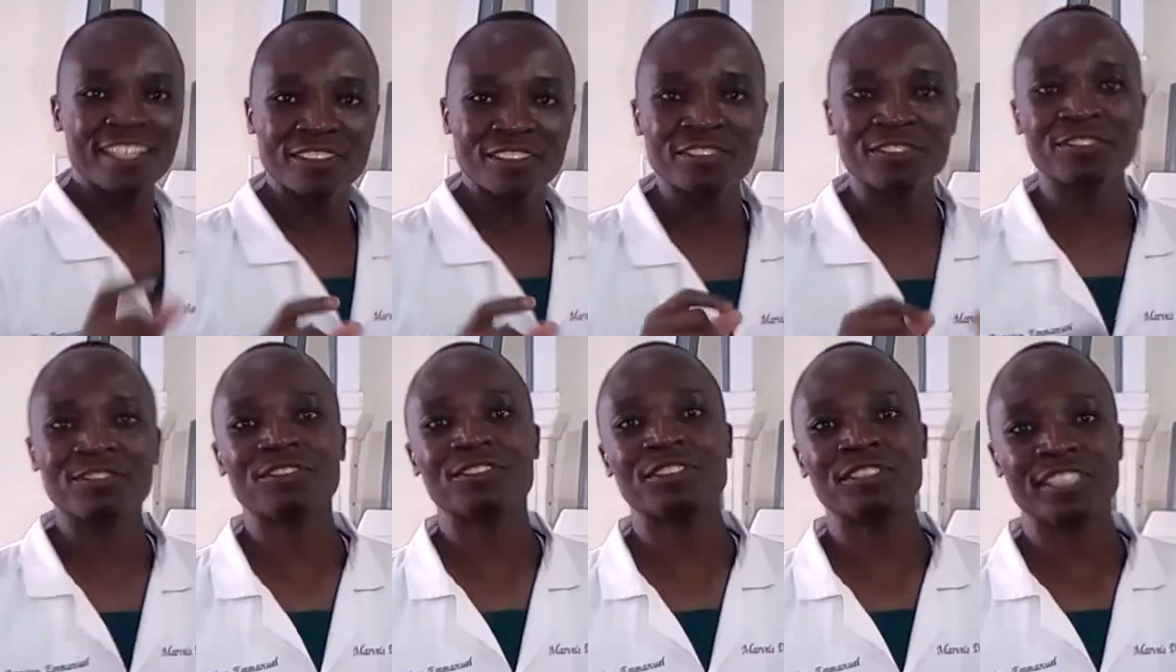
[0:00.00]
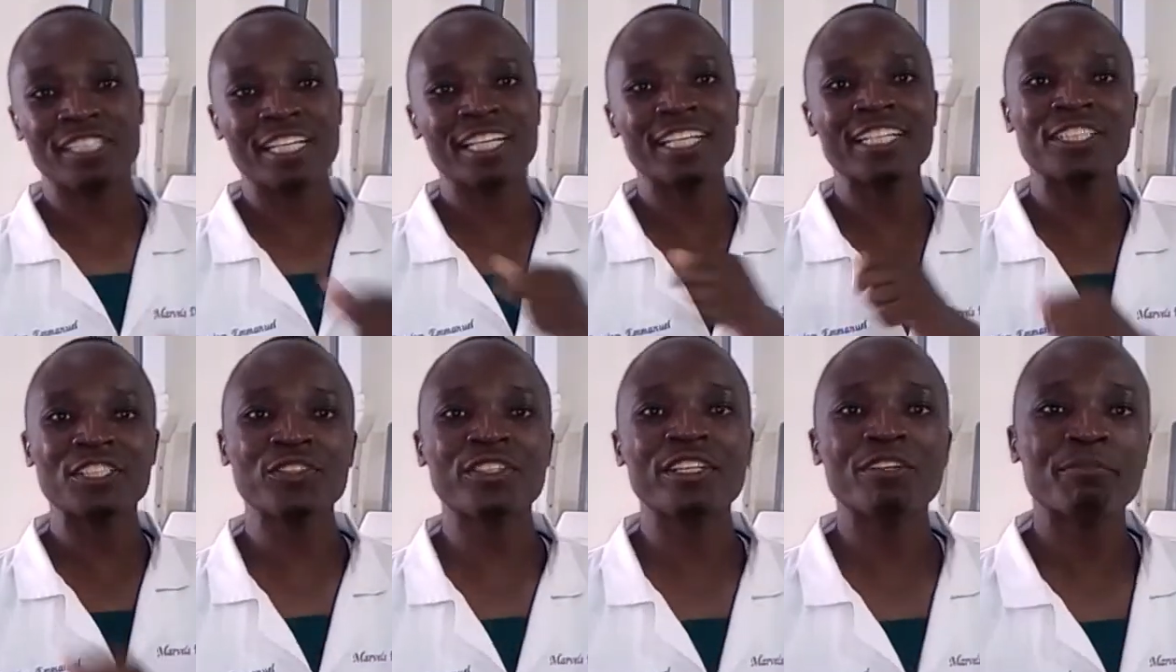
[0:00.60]
safe to
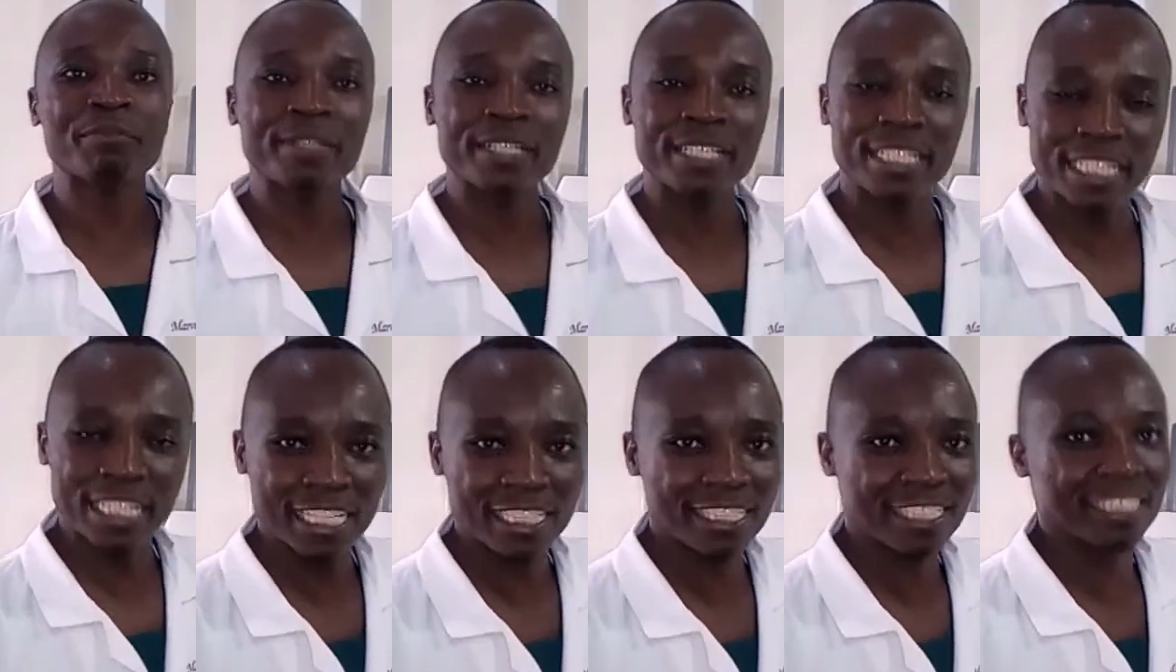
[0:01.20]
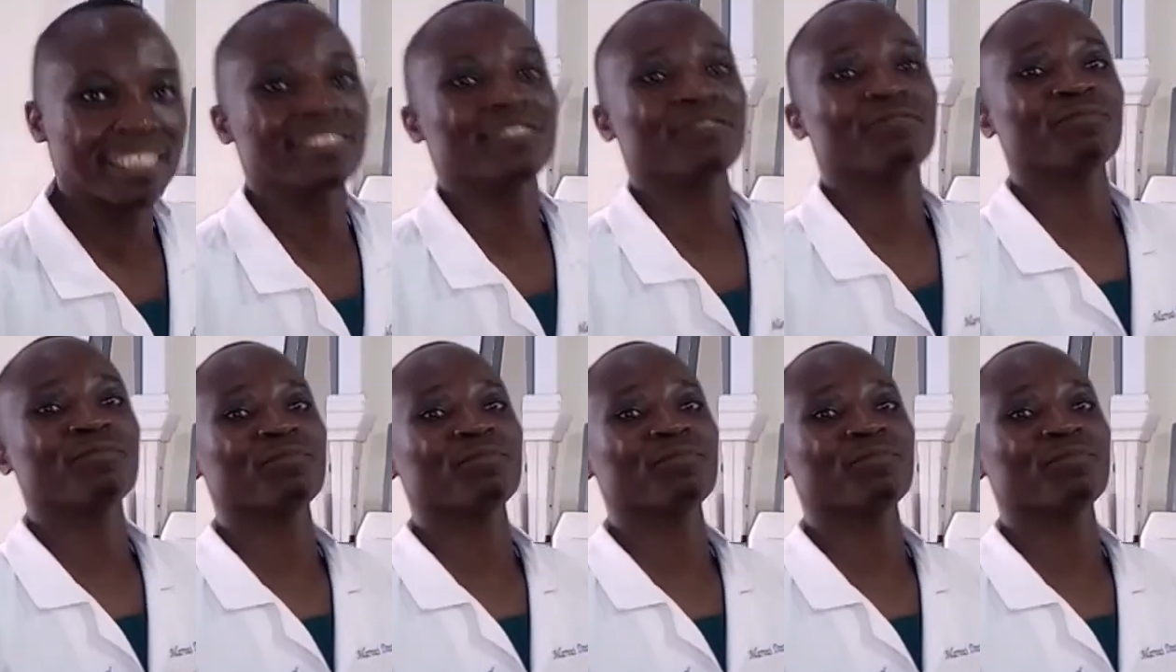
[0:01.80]
take during pregnancy?